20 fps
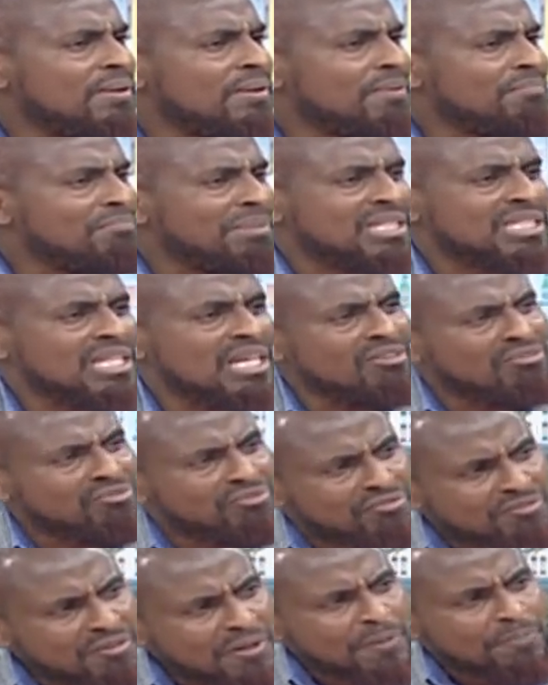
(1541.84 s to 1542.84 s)
But if
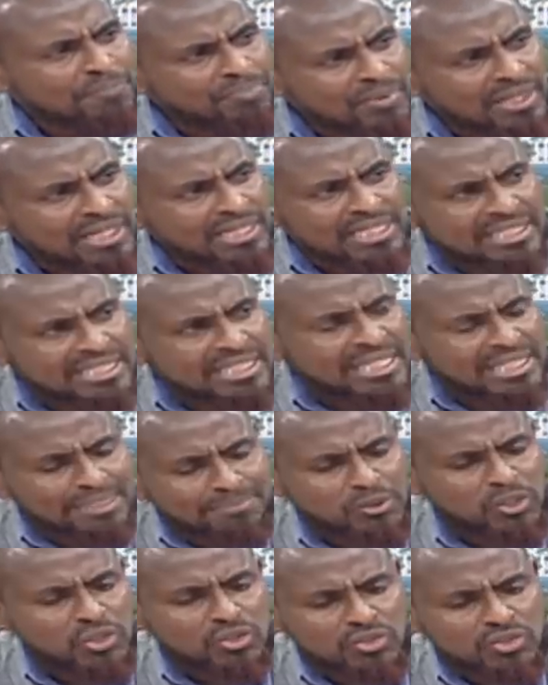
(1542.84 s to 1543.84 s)

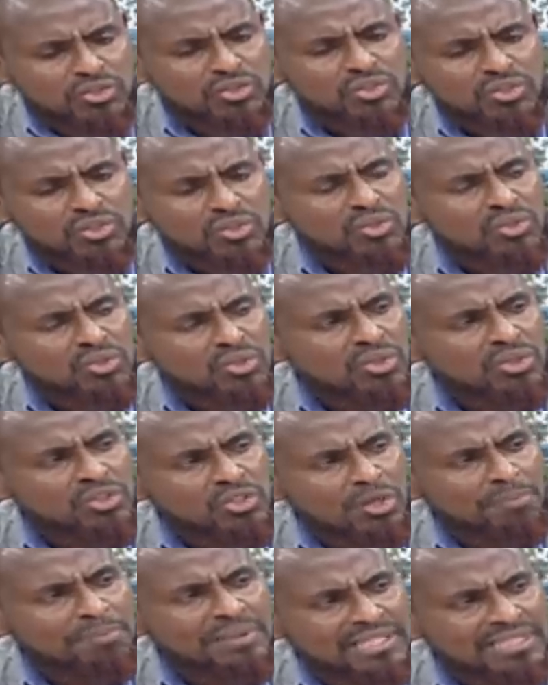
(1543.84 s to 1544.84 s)
descriptions,
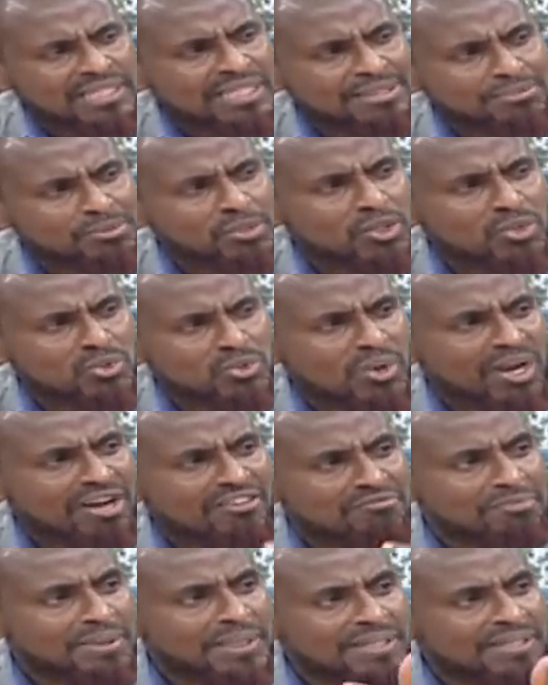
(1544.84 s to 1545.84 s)
job descriptions will
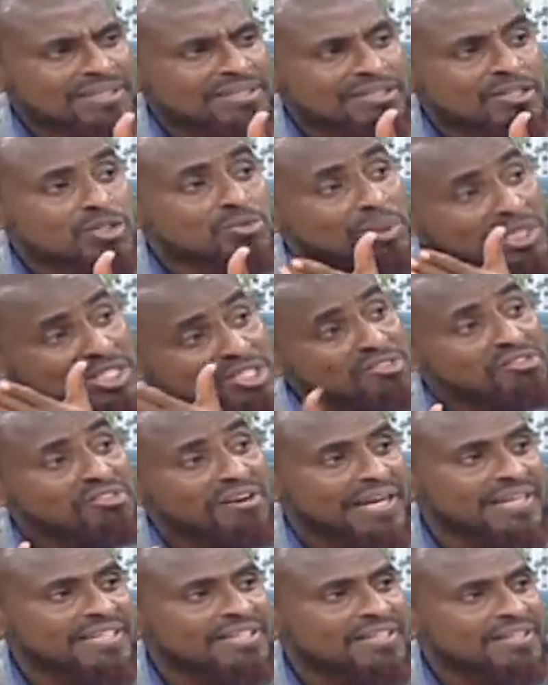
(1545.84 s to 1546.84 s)
have been
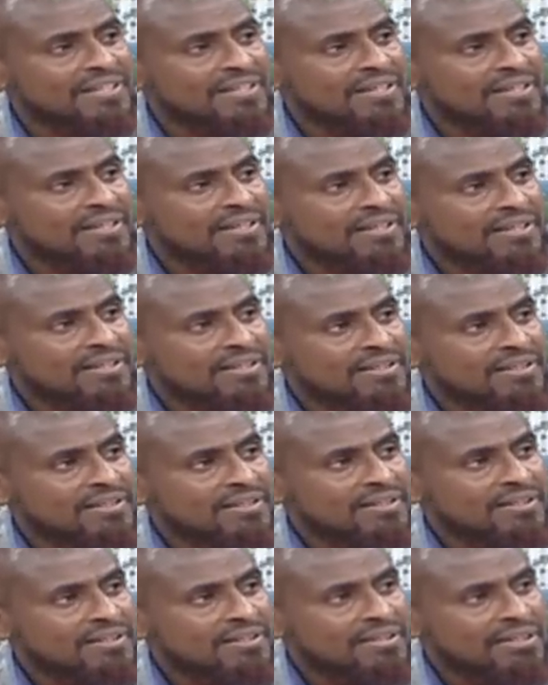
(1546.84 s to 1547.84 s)
specified. Yes.
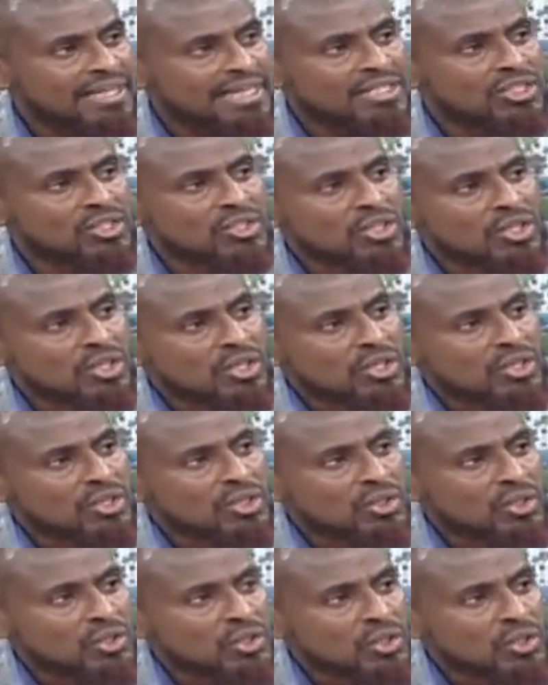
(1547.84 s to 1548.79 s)
We will get to know.